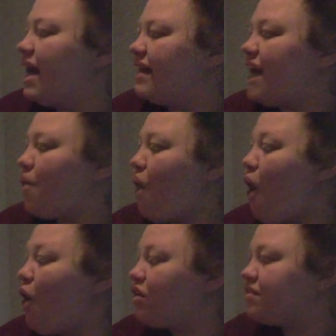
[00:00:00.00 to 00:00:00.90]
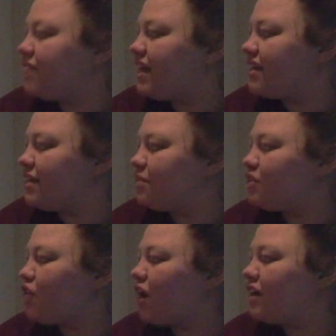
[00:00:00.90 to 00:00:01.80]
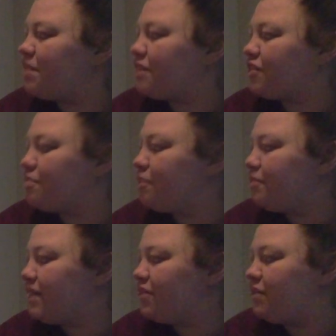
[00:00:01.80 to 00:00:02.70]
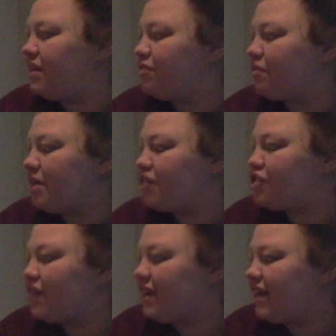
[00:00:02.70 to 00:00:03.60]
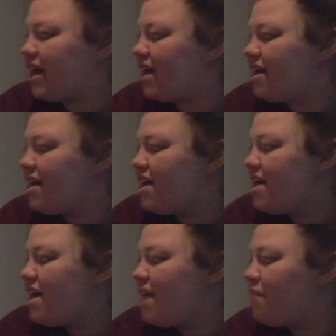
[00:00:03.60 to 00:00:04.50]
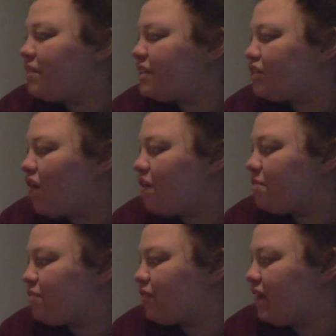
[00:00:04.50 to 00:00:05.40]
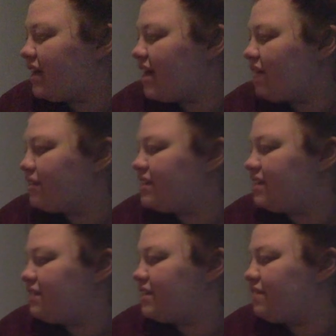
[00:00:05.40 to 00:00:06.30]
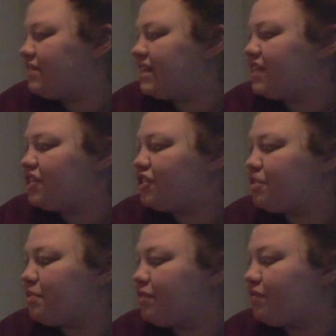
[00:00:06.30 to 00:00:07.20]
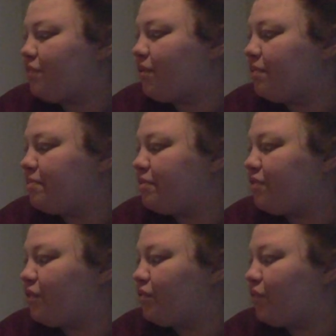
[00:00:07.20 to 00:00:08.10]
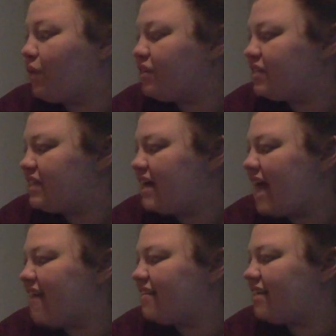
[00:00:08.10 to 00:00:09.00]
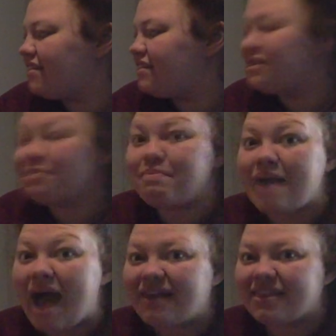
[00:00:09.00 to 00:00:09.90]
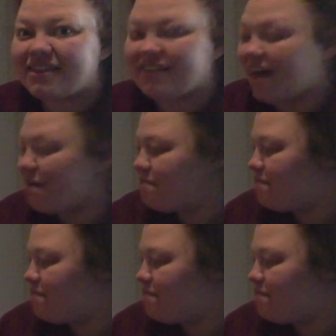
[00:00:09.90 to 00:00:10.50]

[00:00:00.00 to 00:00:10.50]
Now, all of England was talking about the Mermaid Queen from Australia. It wasn't long before Annette received an invitation to perform before royalty at London's Bath Club.